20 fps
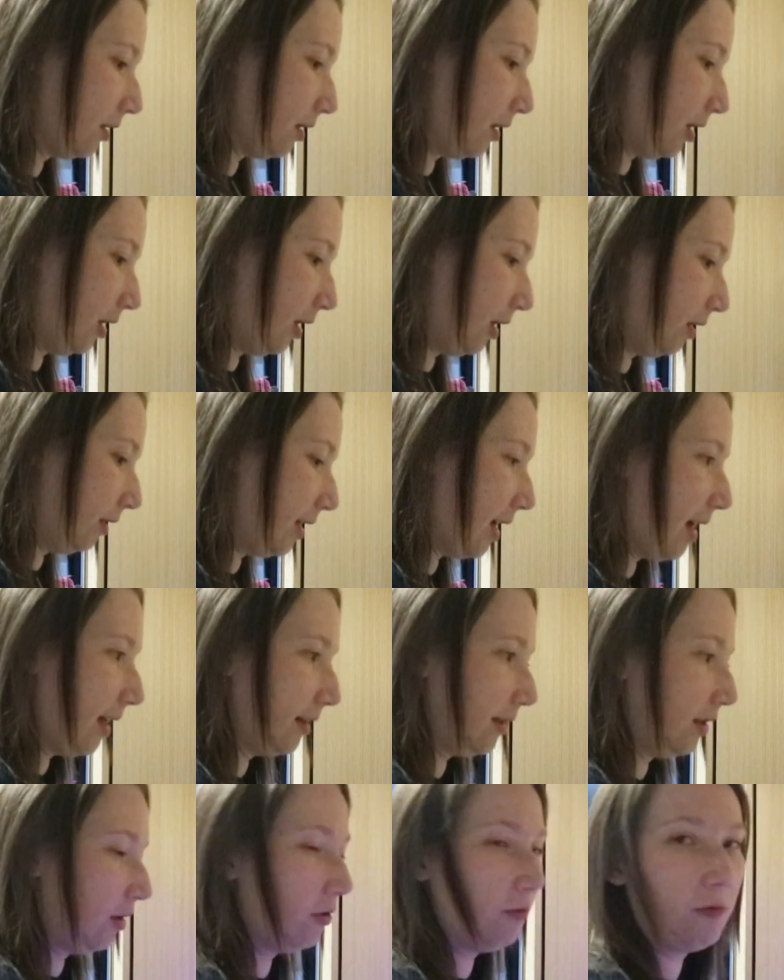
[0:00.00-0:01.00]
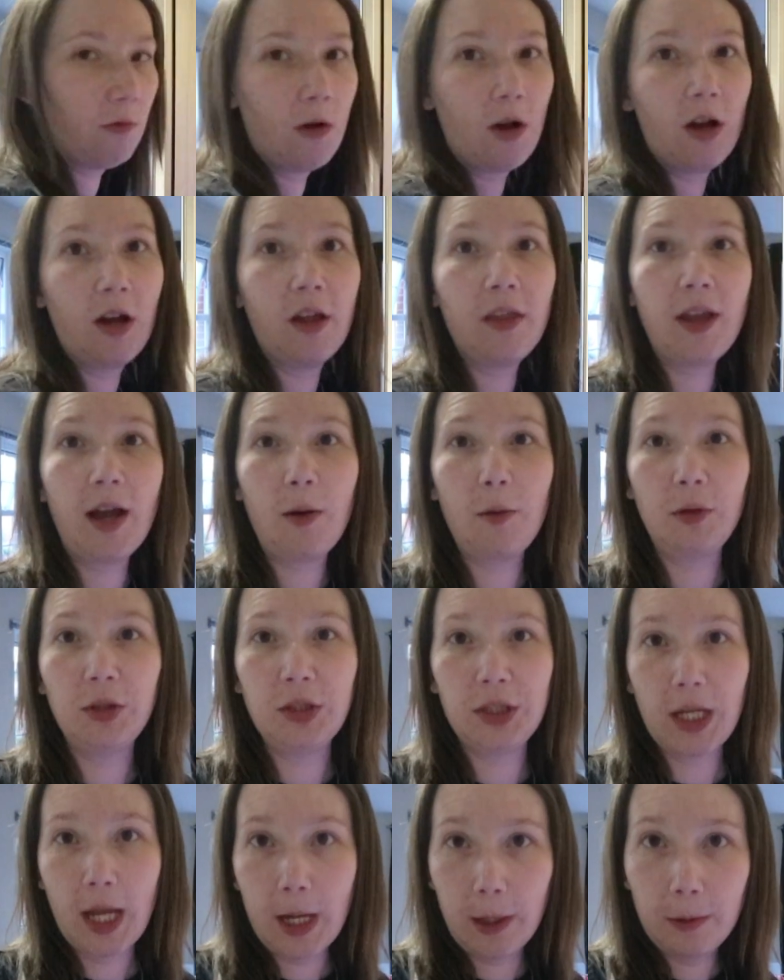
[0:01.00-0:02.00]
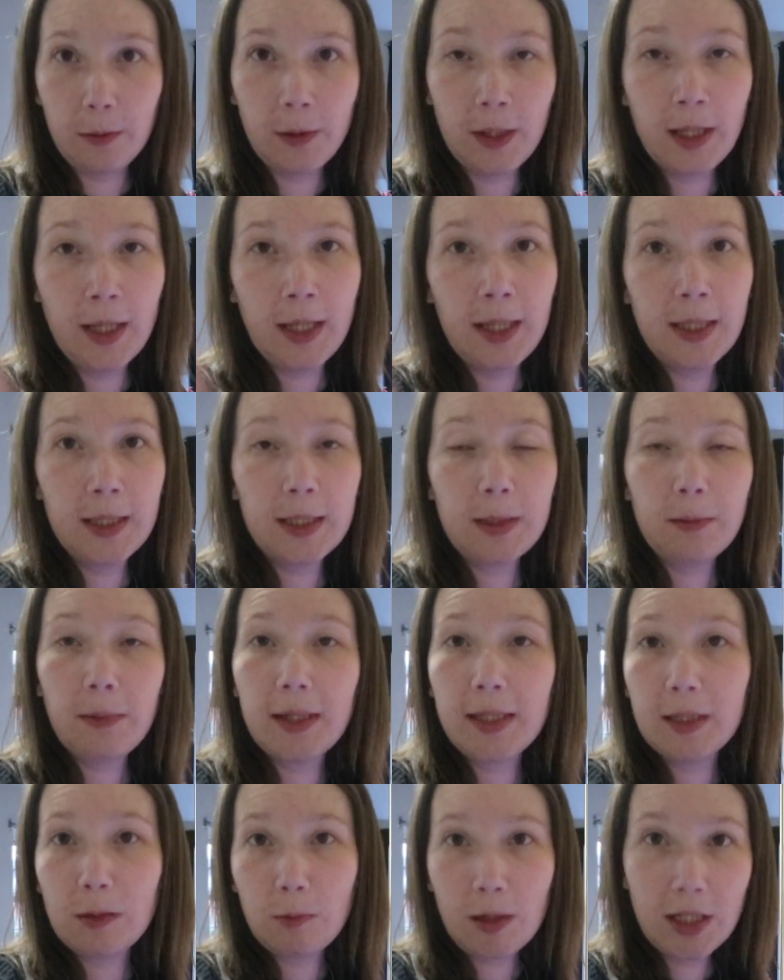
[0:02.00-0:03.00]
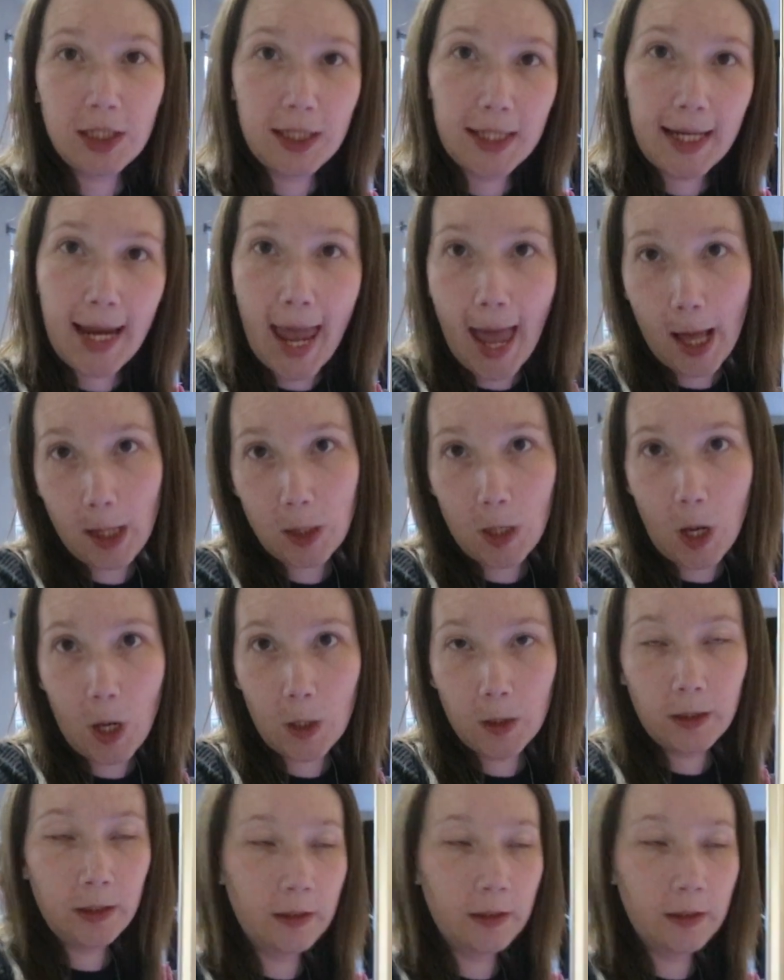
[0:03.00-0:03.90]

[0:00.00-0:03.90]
uh, yeah, that's enough water, that will do. So we'll switch the kettle on,